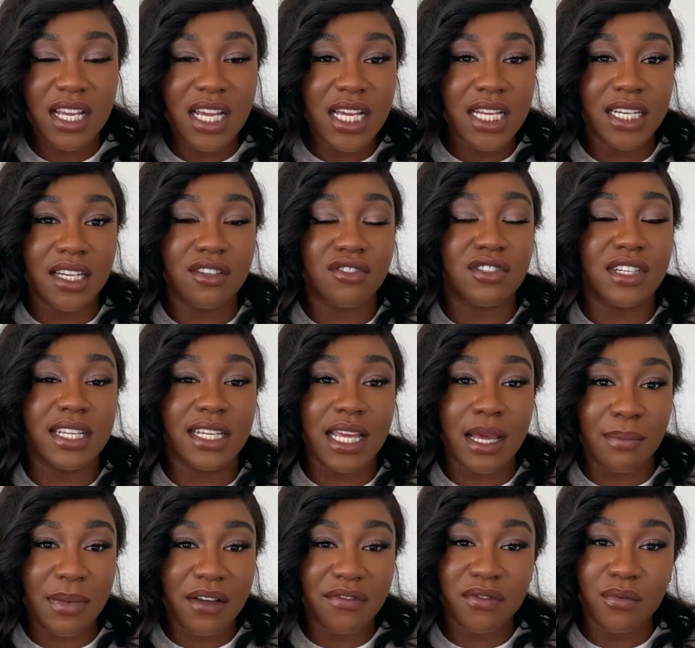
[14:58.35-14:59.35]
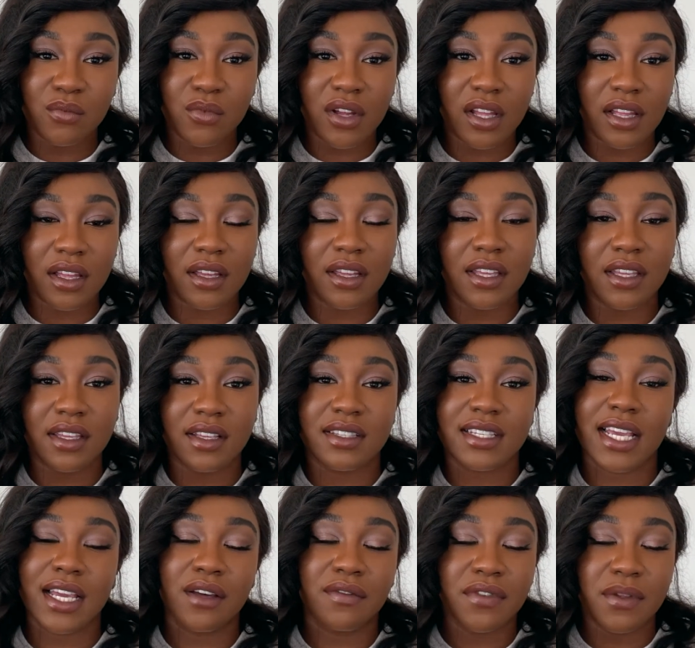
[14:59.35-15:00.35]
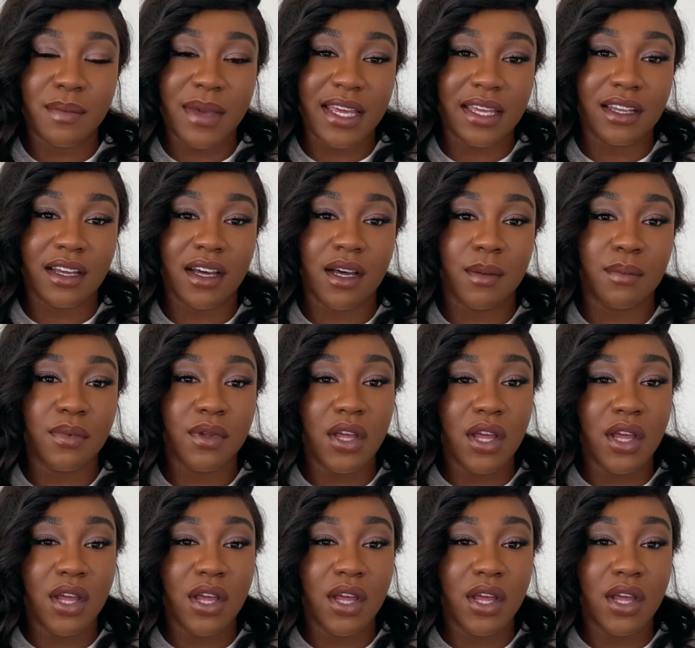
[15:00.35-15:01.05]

Literally, you get back from work, you take off your makeup,